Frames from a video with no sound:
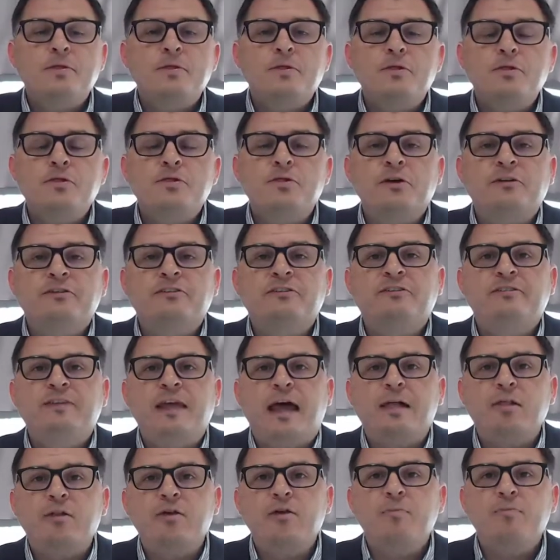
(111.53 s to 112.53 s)
The
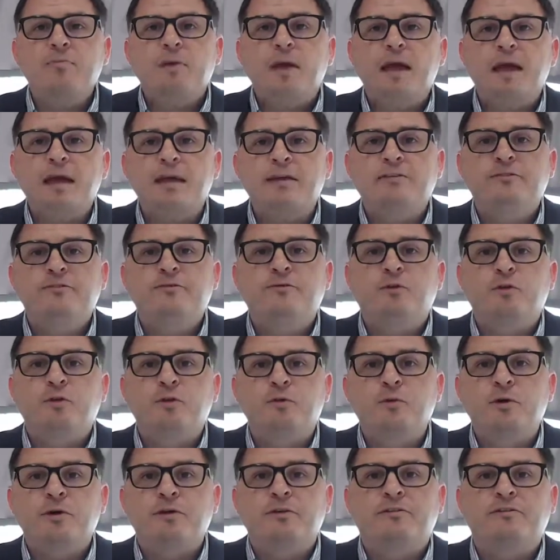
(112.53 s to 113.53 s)
seller pays for the
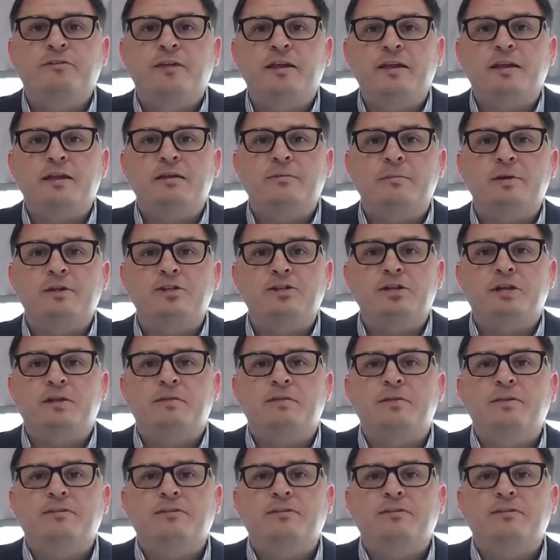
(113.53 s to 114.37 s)
real estate commission.